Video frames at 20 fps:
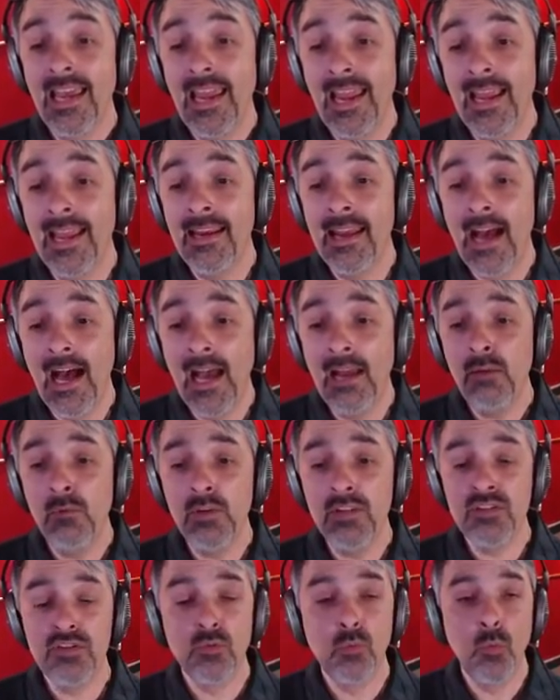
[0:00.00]
And I
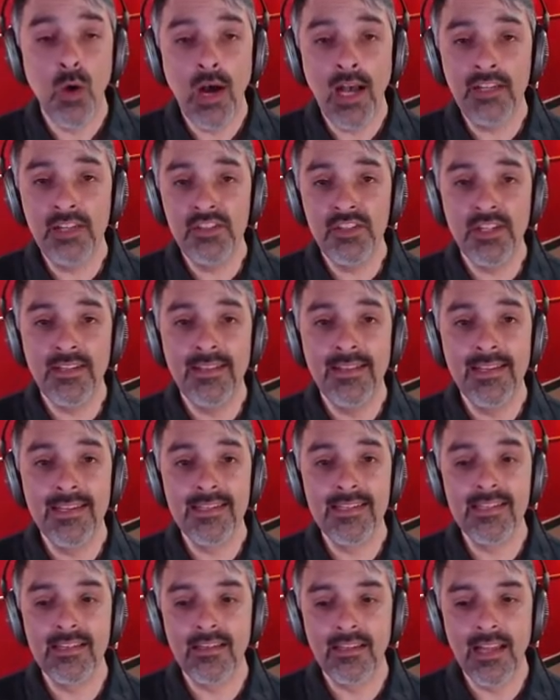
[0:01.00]
was watching
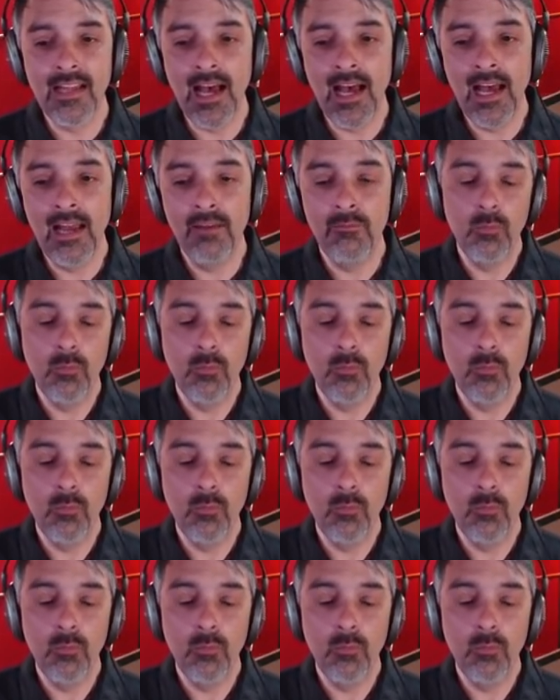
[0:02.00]
this live,